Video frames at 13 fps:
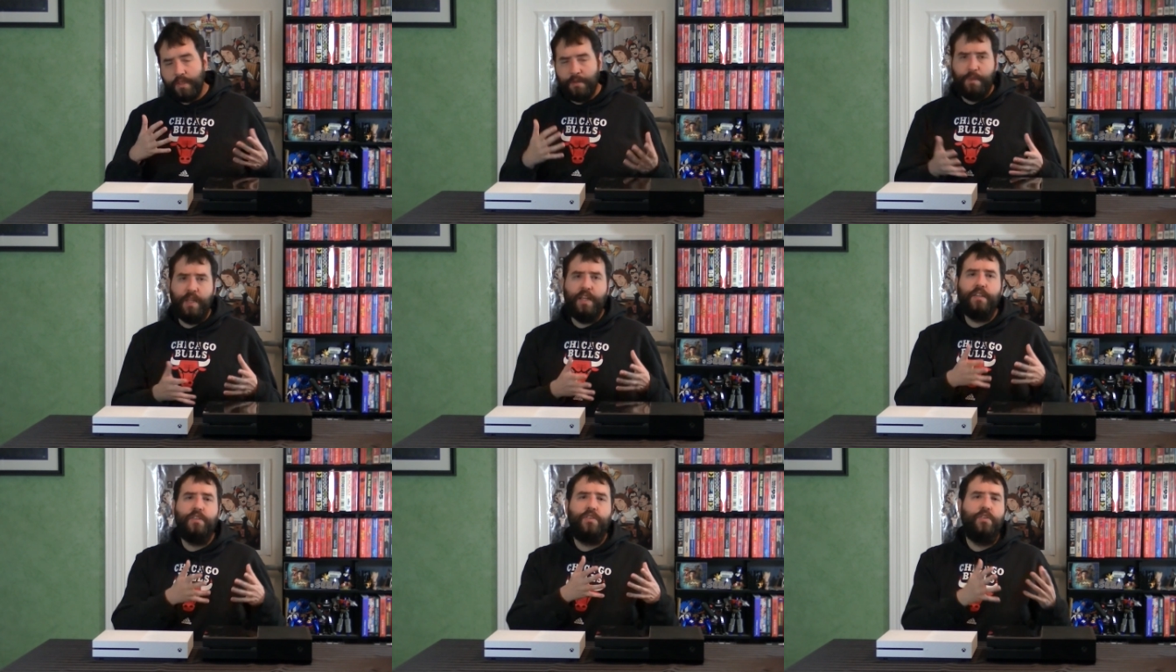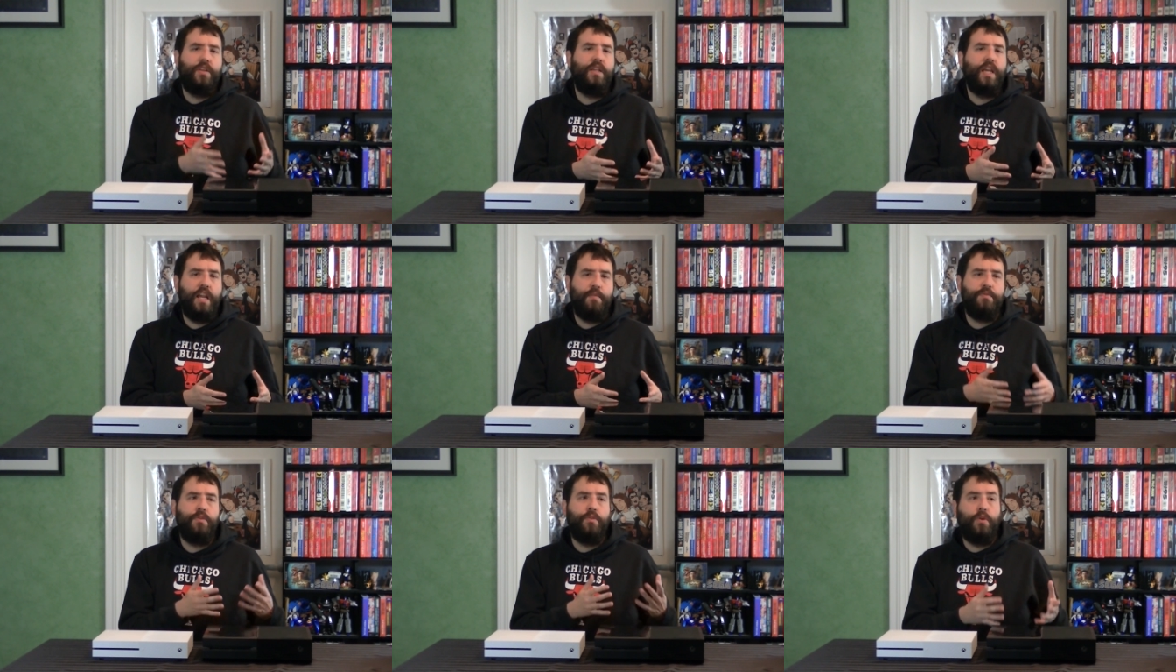Meaning certain
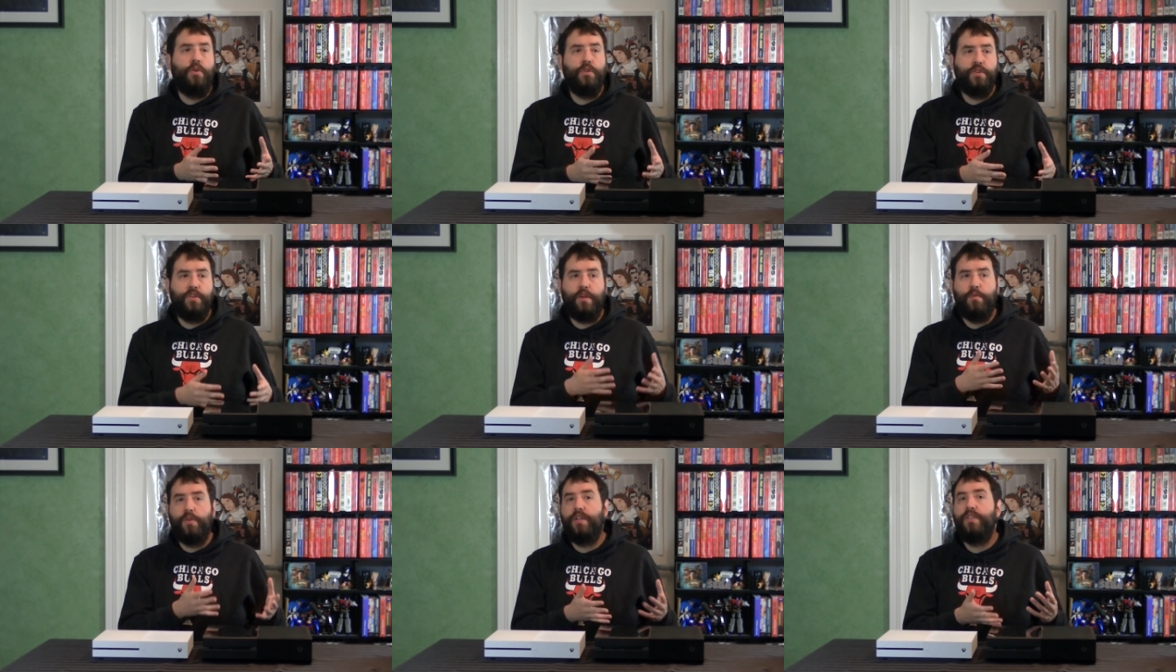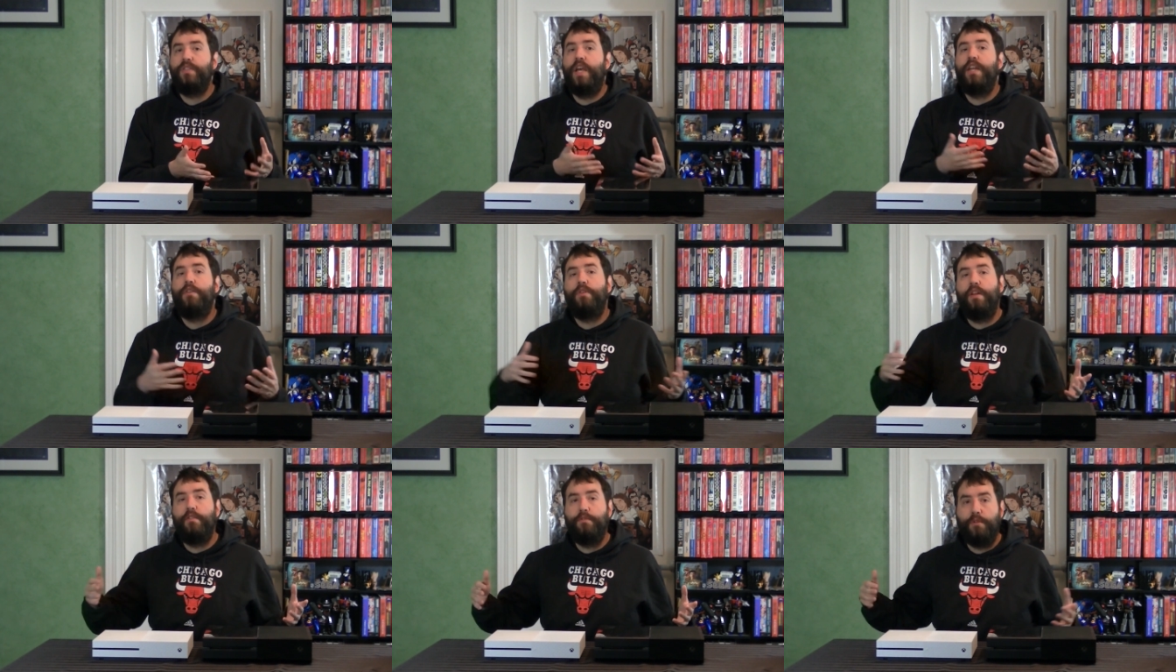games that were older that weren't designed to
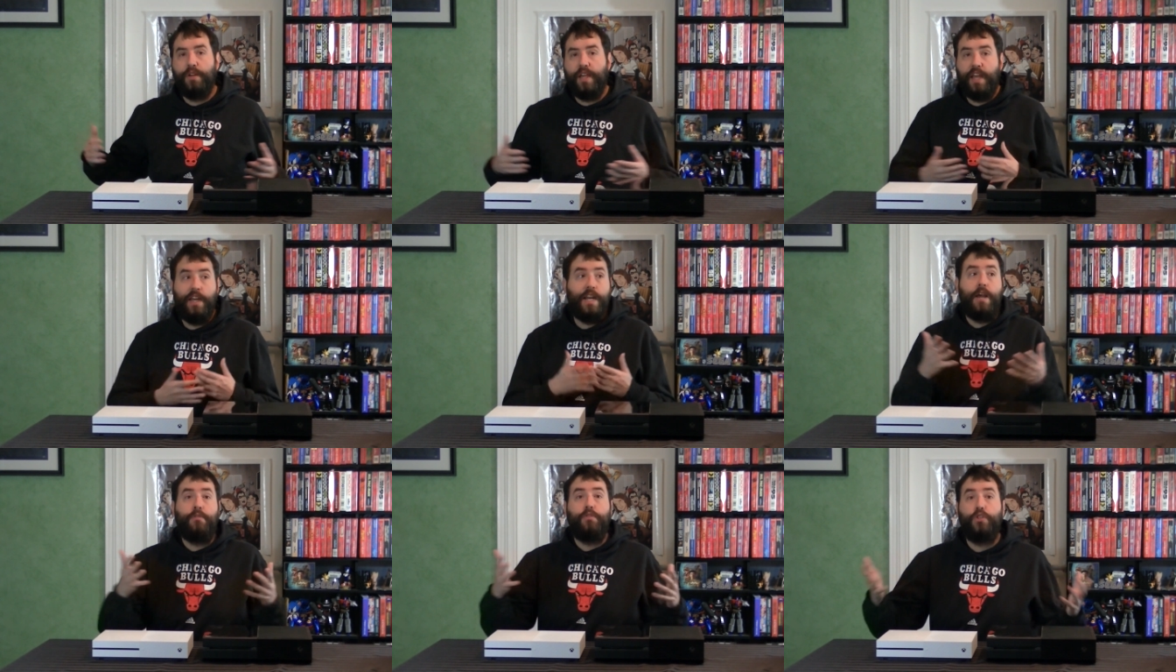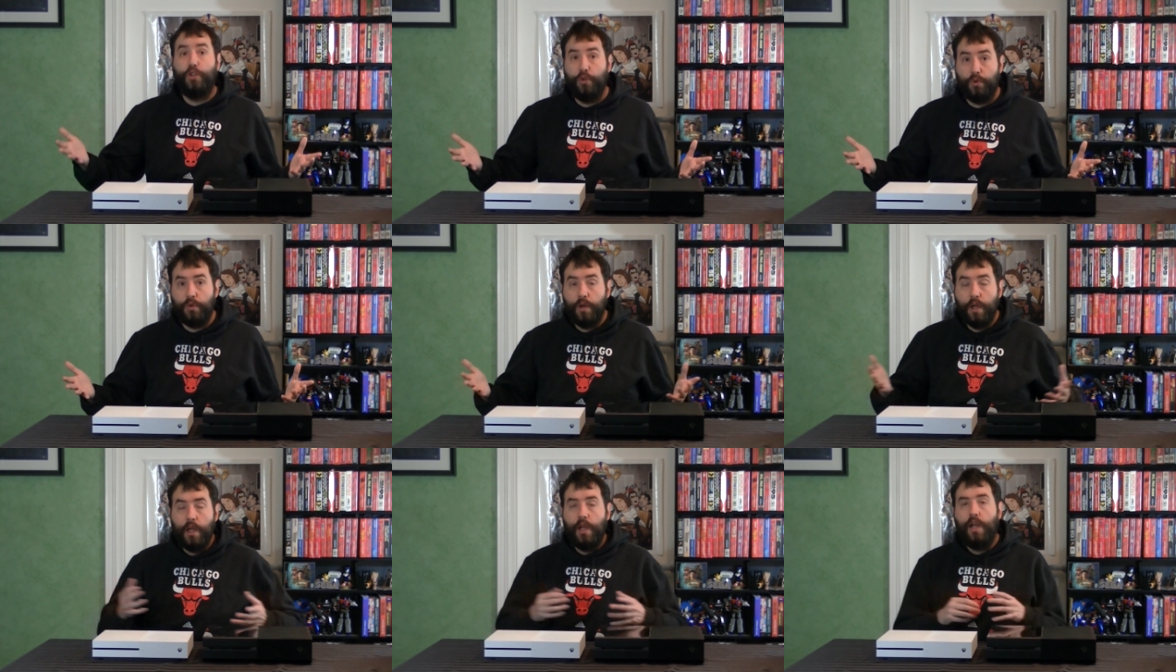run in 4K now do,
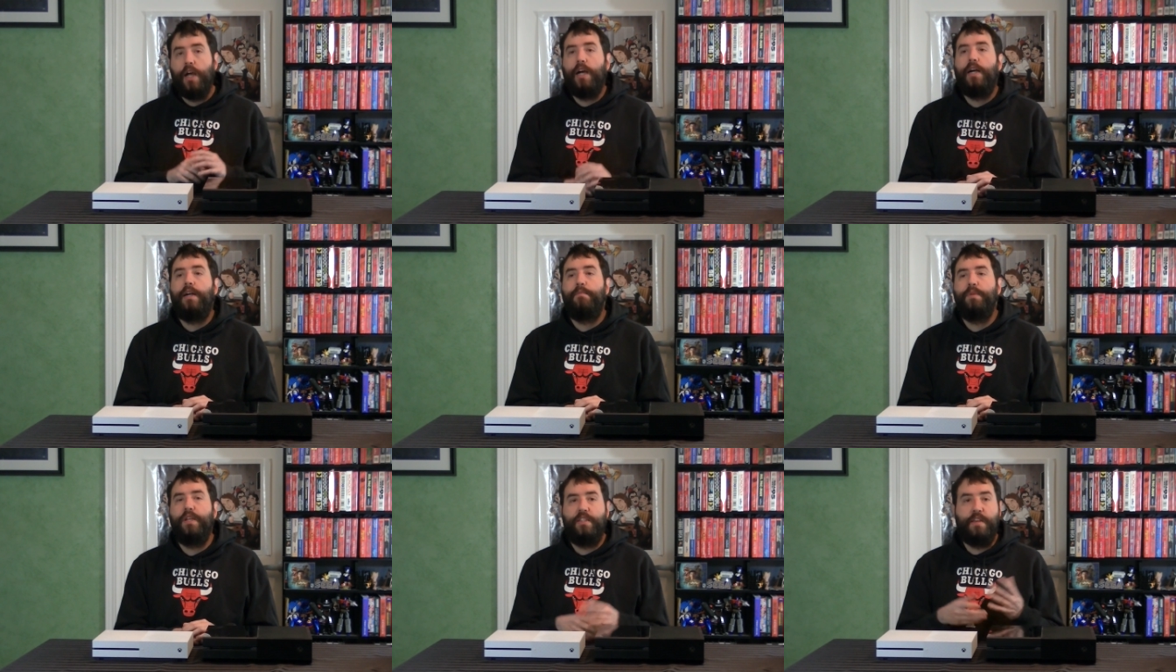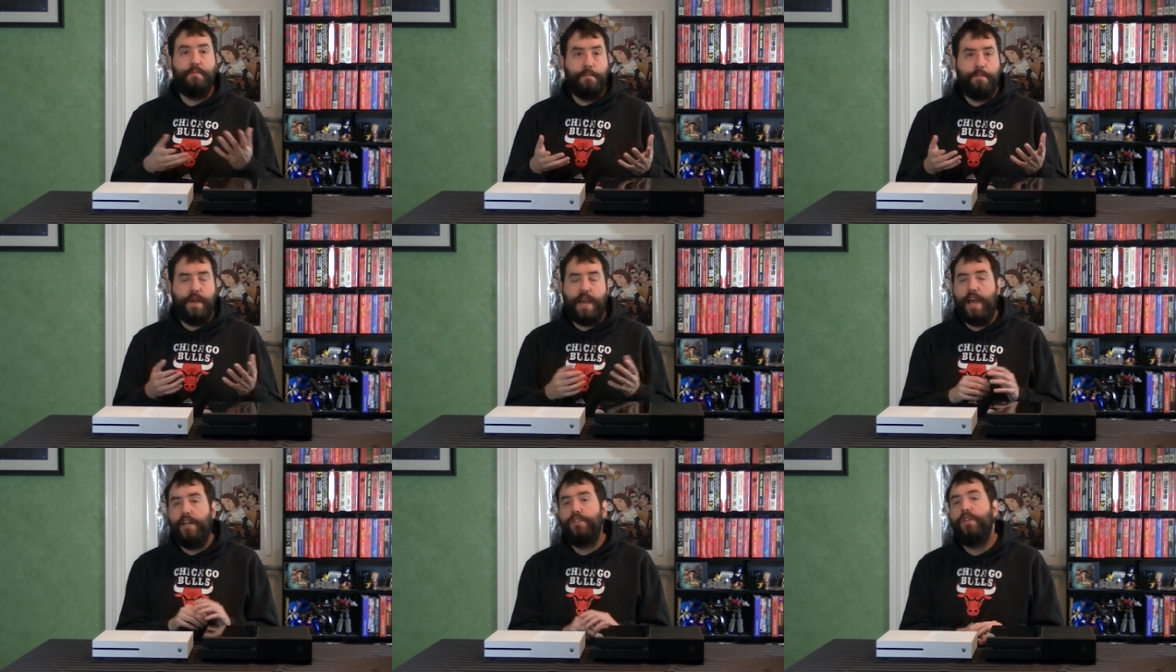because they've been
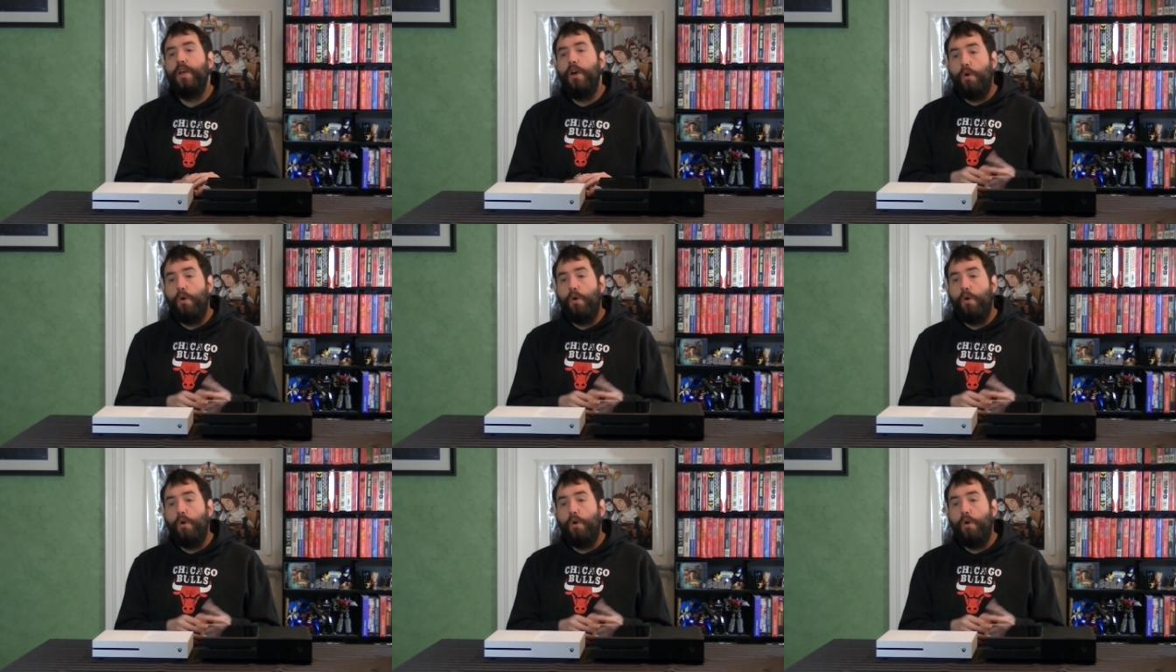patched.